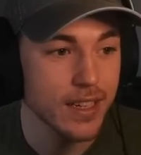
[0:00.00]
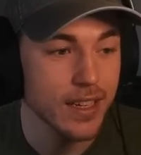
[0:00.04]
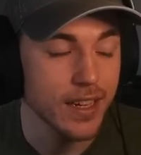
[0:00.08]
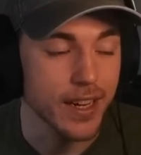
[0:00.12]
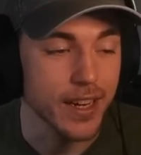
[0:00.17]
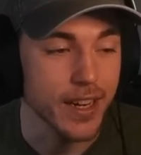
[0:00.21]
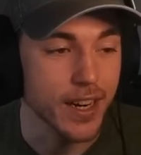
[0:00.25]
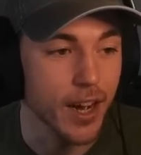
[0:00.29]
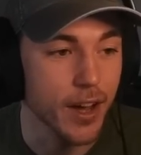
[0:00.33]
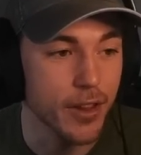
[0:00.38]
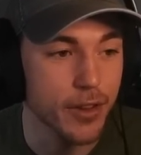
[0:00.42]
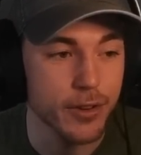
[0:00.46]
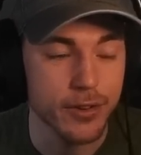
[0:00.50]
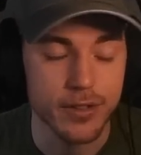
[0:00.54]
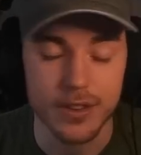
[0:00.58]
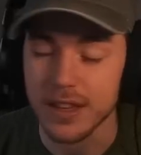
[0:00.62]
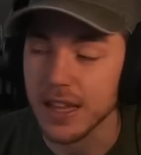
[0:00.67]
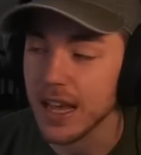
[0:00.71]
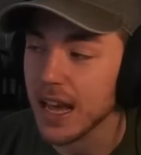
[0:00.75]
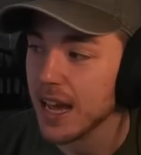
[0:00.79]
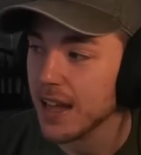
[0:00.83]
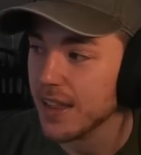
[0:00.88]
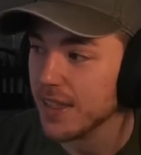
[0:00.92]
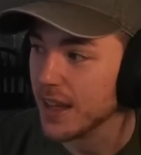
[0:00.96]
And other than
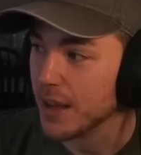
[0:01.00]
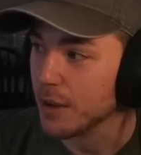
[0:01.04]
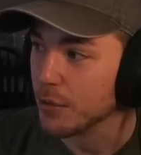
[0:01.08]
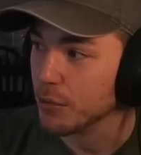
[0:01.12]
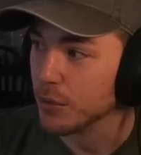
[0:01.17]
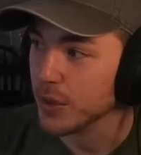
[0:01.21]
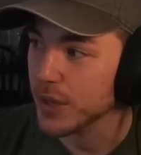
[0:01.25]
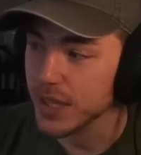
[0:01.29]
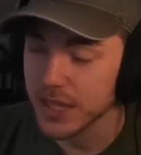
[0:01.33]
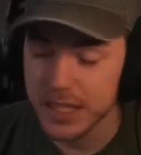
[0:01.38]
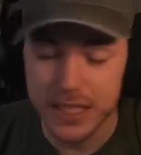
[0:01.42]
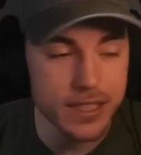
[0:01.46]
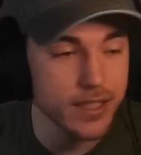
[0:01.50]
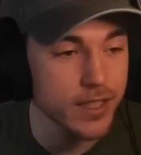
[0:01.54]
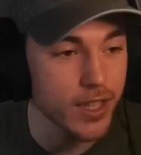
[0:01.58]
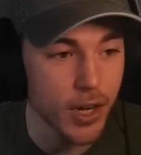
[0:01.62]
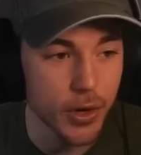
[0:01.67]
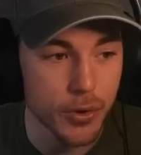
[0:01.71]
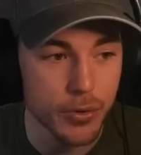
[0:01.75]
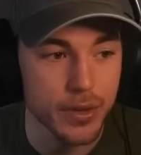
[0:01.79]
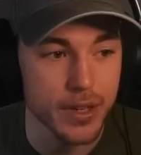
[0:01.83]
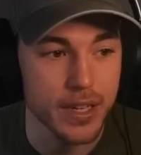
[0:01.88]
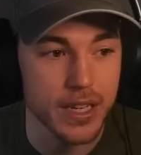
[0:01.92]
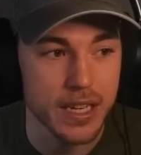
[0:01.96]
that, they really
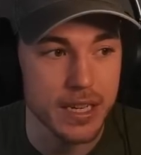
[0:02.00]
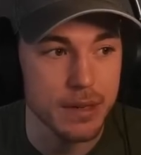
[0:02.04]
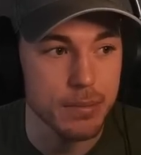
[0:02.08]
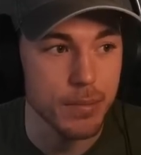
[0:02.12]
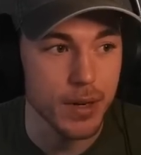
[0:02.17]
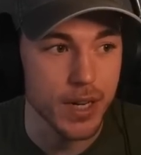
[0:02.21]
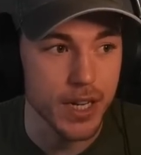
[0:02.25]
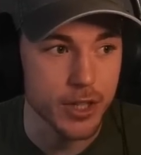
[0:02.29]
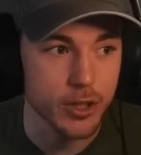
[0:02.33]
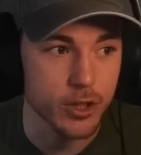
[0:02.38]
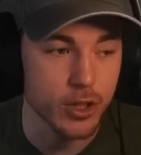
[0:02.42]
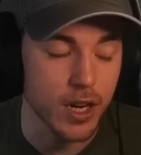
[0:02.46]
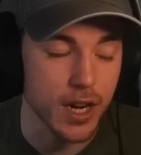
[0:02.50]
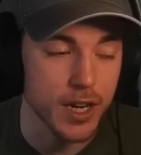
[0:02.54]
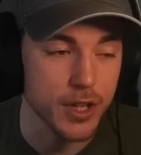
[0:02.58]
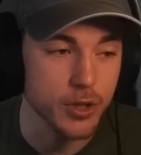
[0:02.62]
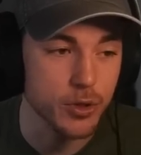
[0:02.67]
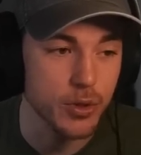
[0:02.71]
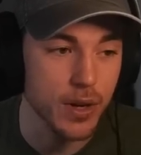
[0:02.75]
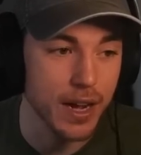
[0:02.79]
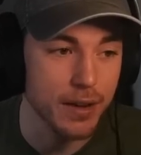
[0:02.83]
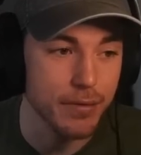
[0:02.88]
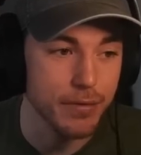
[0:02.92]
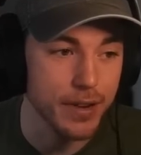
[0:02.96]
don't need much. I
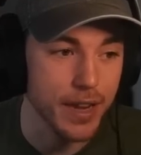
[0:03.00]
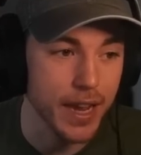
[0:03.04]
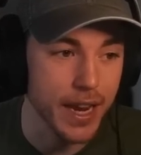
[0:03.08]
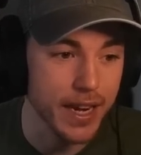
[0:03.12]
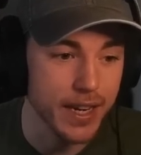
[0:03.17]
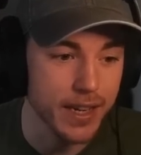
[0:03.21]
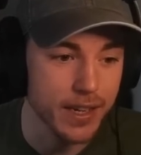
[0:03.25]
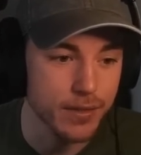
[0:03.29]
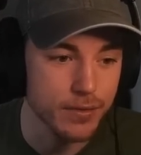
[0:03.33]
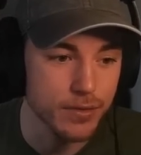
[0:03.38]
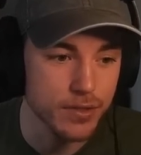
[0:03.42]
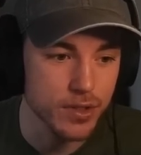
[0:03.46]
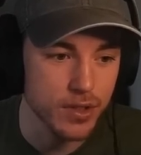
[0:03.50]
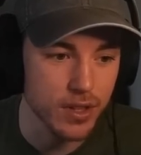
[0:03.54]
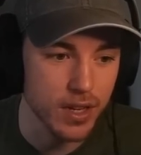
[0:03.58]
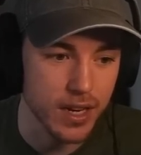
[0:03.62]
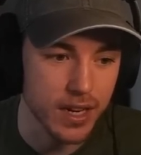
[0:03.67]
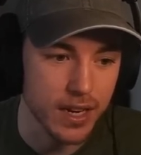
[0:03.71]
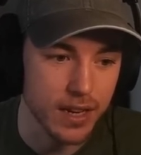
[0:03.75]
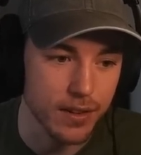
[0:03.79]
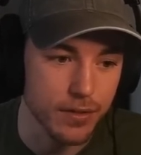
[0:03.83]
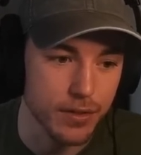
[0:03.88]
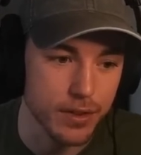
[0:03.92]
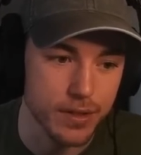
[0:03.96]
do have natives, and
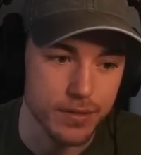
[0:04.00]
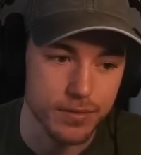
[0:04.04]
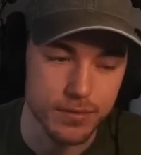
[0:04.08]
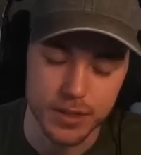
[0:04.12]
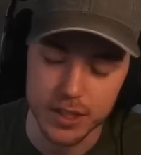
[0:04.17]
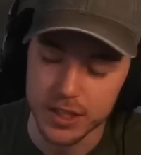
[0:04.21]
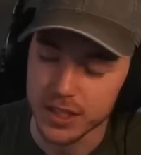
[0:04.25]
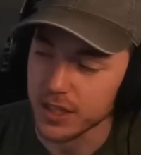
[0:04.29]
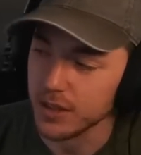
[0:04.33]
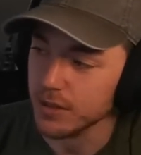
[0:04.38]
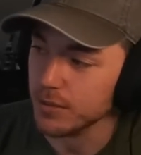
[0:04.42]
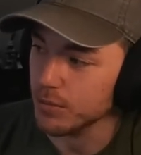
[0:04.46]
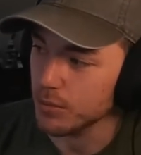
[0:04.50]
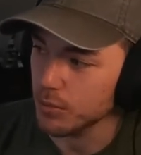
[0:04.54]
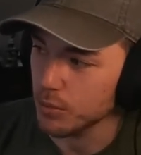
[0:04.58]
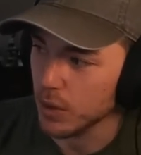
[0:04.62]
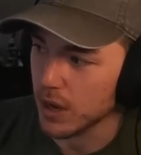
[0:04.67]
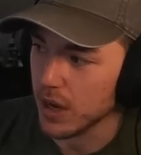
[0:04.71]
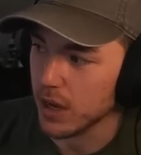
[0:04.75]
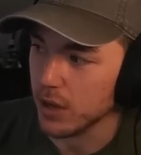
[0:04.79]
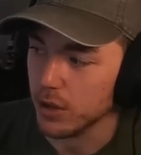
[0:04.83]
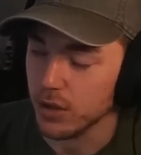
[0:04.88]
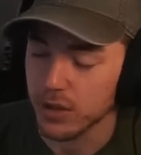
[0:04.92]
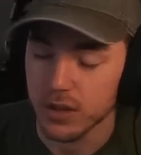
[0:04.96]
I have a, you know,
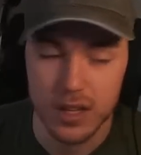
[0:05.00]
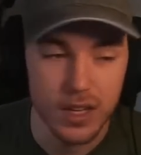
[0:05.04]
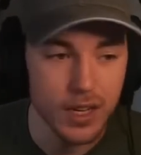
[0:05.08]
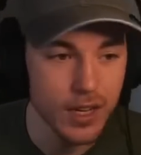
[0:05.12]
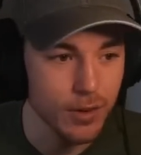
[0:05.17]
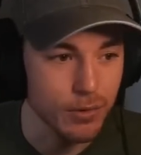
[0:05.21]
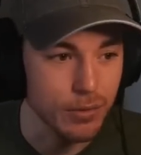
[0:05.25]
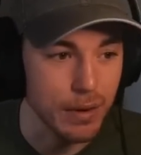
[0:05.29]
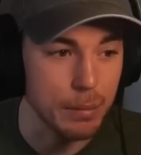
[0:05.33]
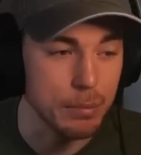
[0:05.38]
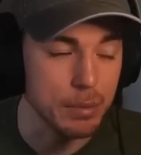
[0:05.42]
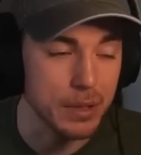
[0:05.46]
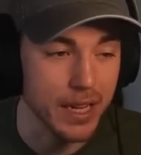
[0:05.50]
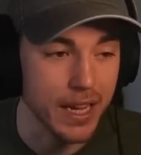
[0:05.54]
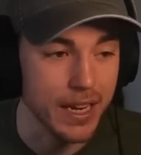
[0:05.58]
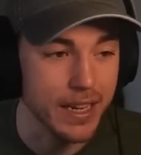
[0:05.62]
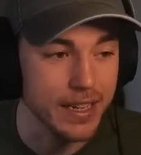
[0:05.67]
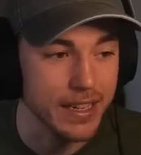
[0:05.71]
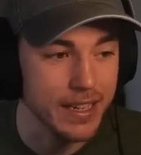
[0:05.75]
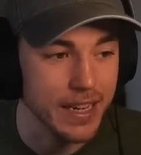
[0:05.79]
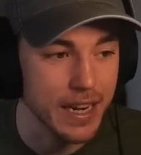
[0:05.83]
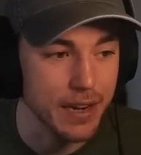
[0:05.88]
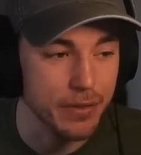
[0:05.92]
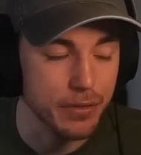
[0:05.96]
well replicated
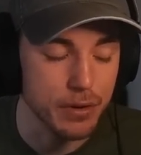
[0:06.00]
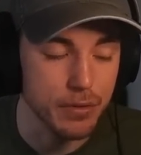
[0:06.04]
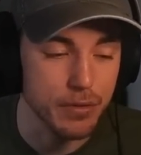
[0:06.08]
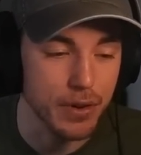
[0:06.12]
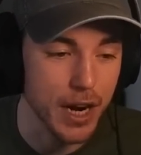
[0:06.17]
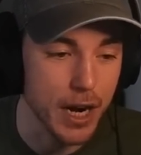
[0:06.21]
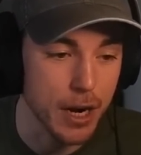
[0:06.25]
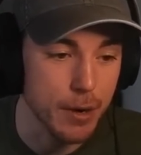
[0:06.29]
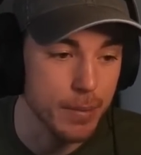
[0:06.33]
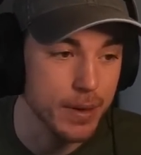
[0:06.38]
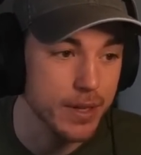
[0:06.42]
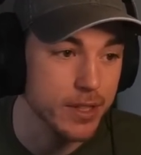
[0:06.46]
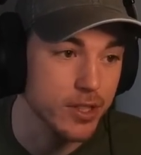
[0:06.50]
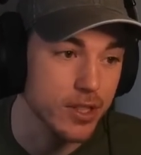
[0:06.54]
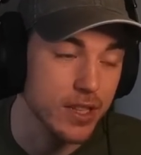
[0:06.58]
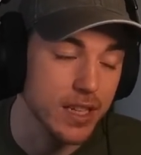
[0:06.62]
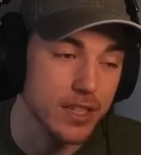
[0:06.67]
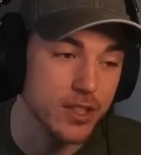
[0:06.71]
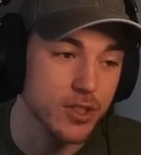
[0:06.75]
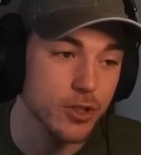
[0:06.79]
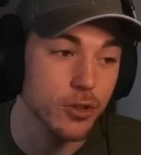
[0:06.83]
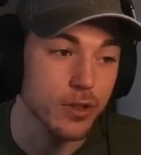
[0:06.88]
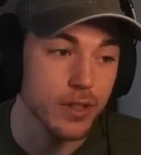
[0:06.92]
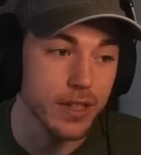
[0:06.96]
native environment, so
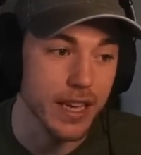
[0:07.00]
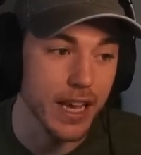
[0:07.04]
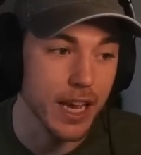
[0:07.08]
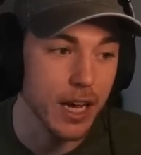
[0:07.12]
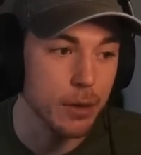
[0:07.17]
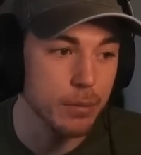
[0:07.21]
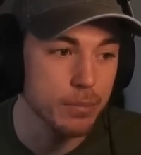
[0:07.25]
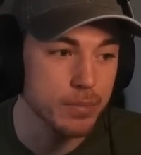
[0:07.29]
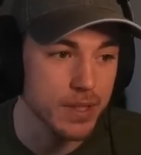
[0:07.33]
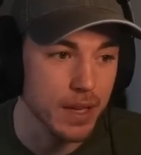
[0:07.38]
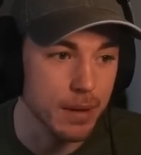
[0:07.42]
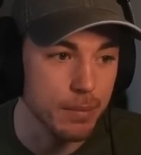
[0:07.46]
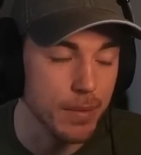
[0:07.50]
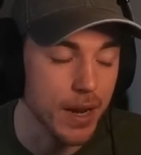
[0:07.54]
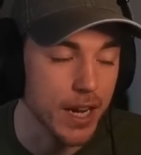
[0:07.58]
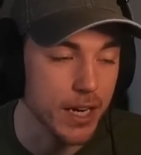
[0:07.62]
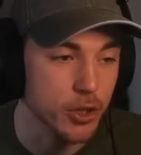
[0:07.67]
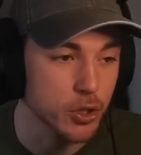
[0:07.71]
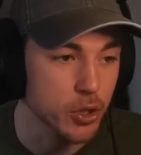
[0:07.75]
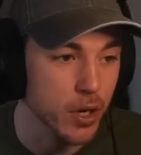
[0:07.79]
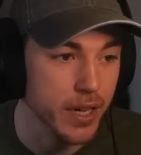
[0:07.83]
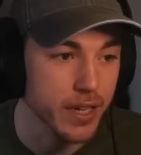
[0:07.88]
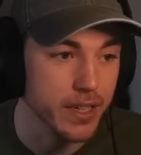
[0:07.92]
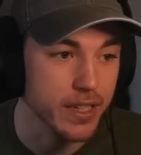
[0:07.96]
that certainly helps. I'm not
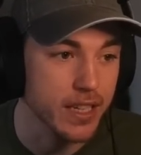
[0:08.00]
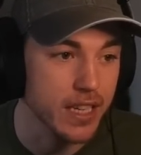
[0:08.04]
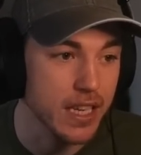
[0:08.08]
trying to